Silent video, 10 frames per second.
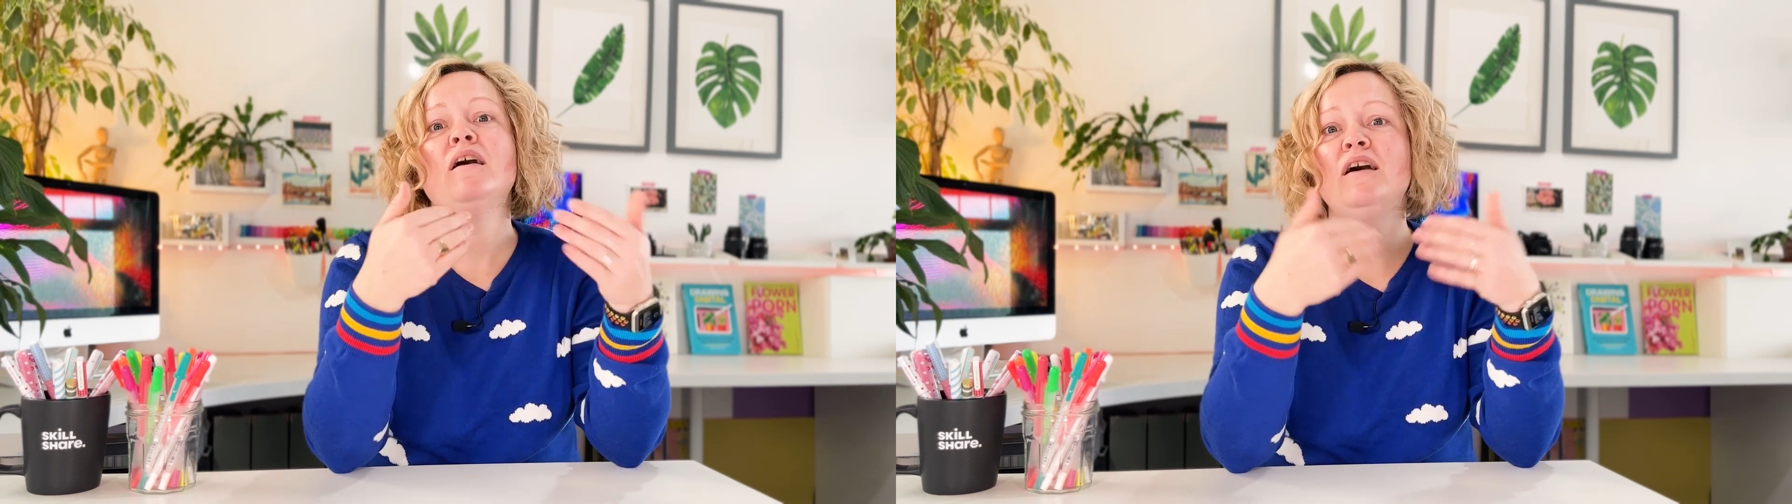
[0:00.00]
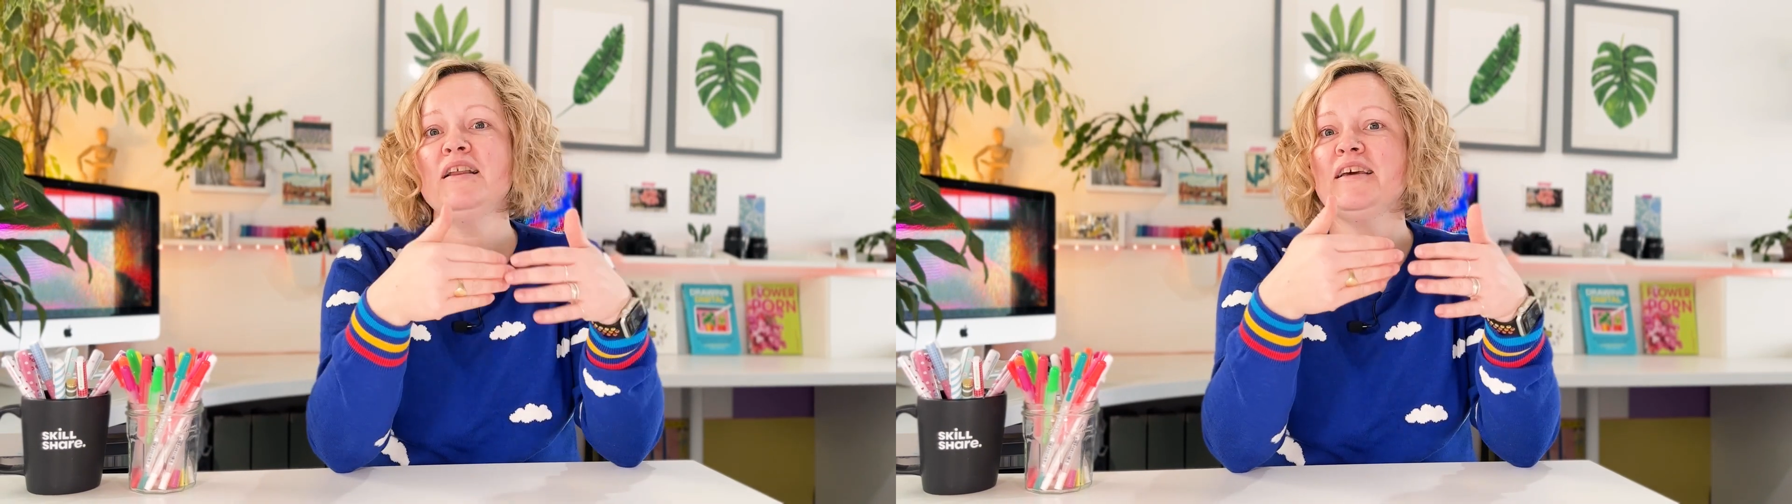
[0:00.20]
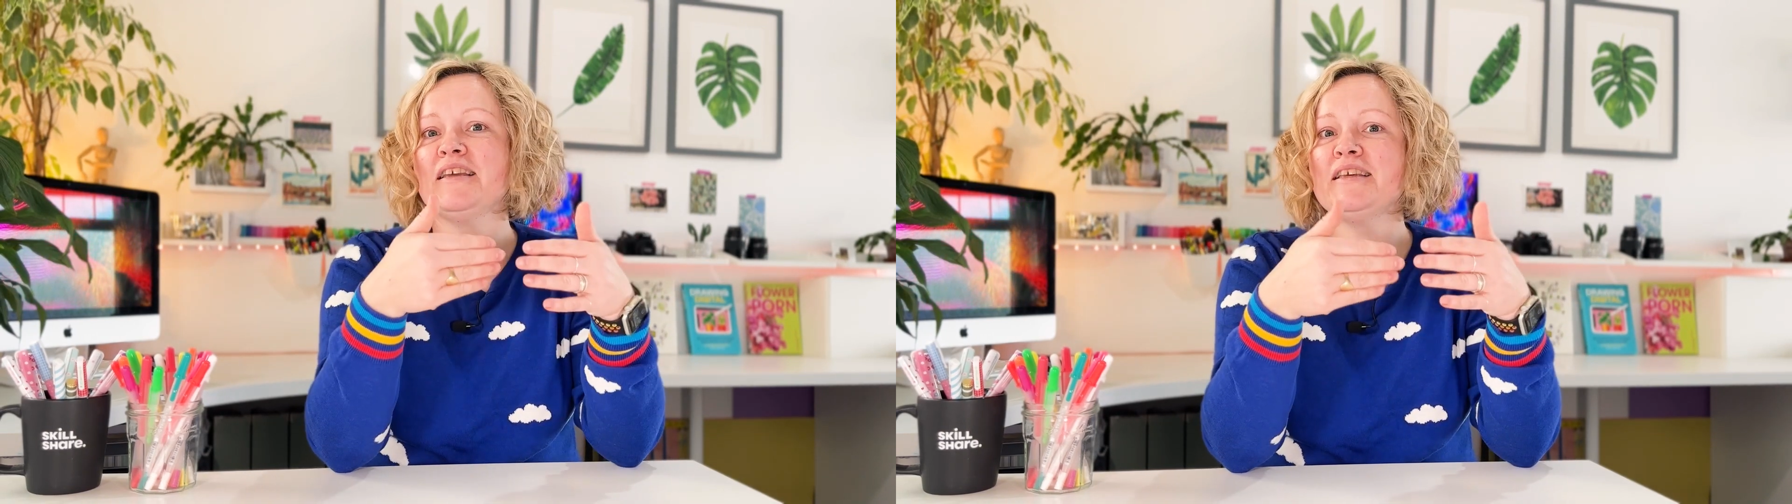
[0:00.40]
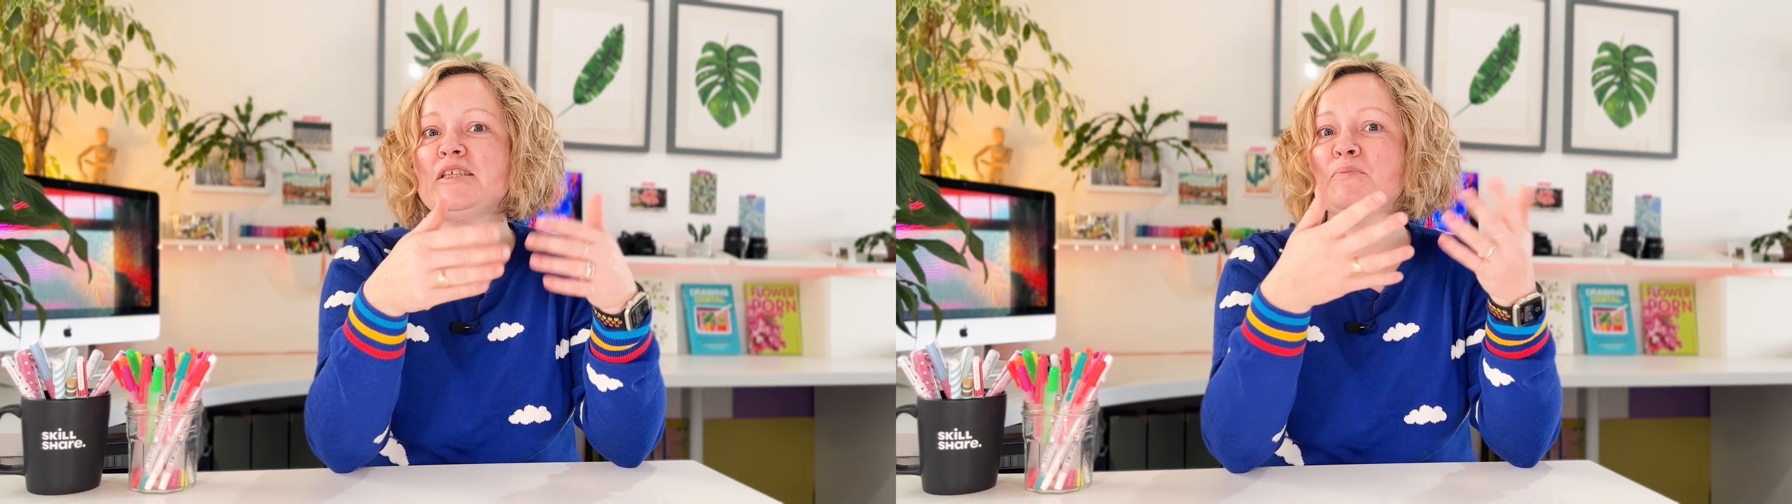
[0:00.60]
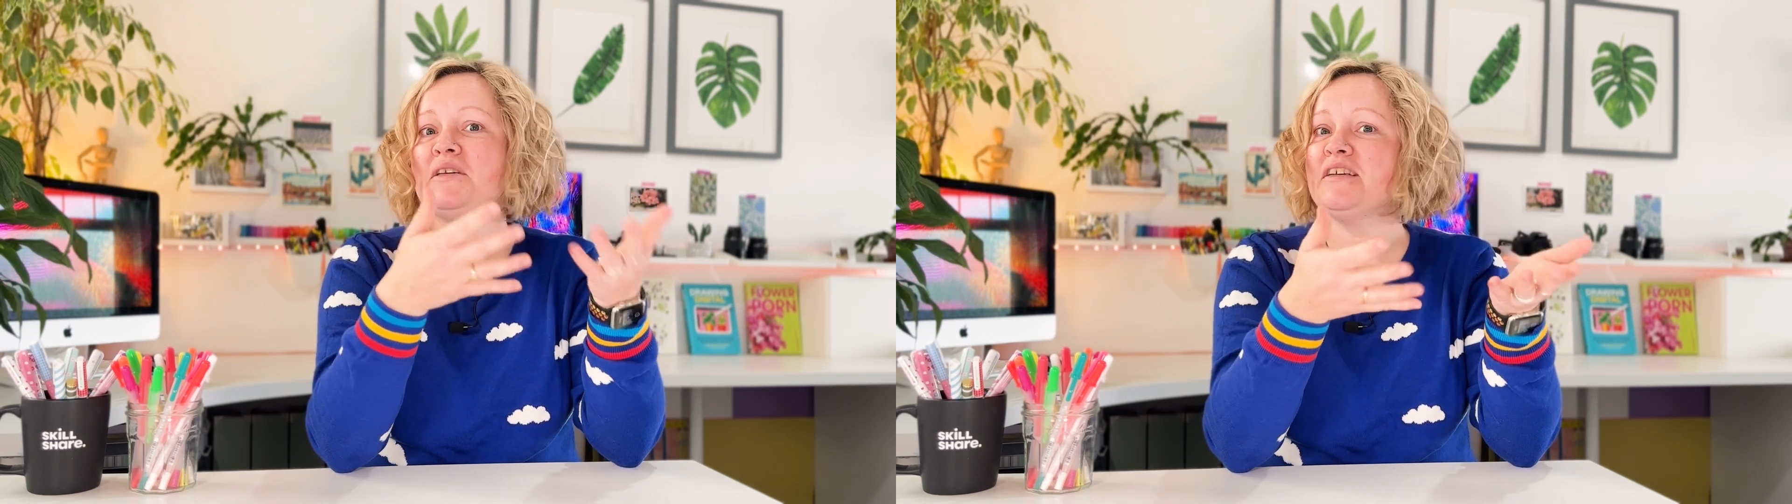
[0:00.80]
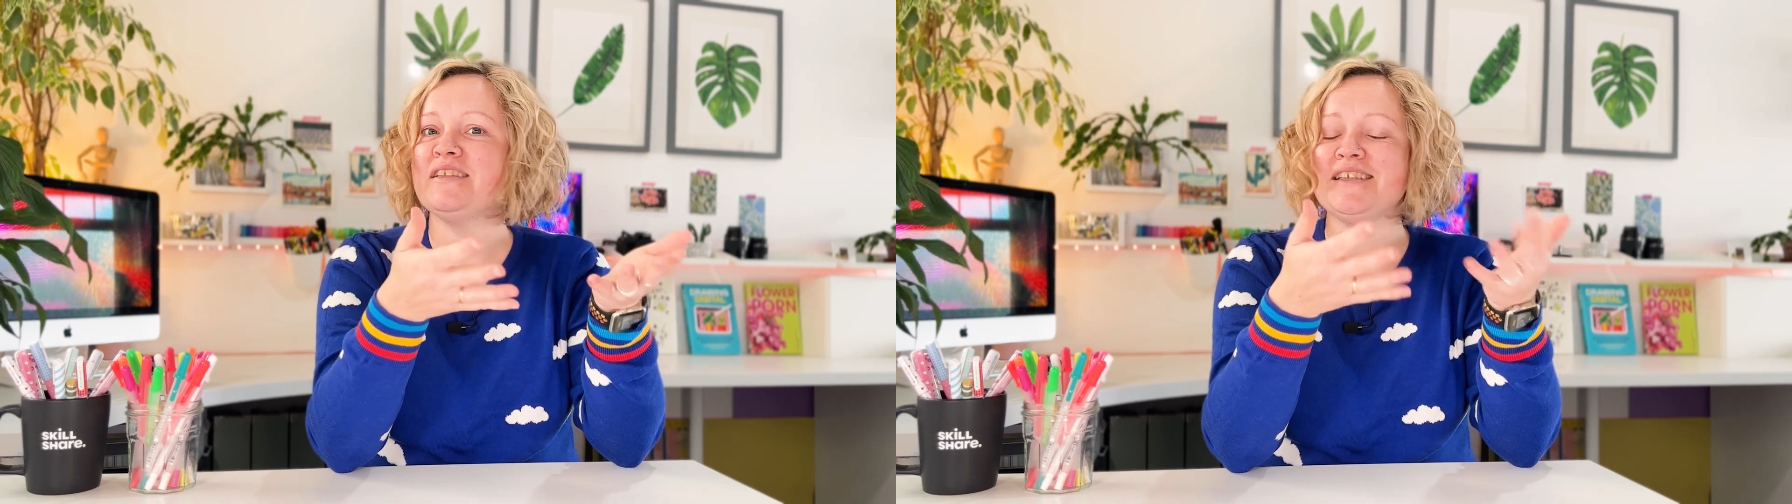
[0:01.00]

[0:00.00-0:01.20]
I like this because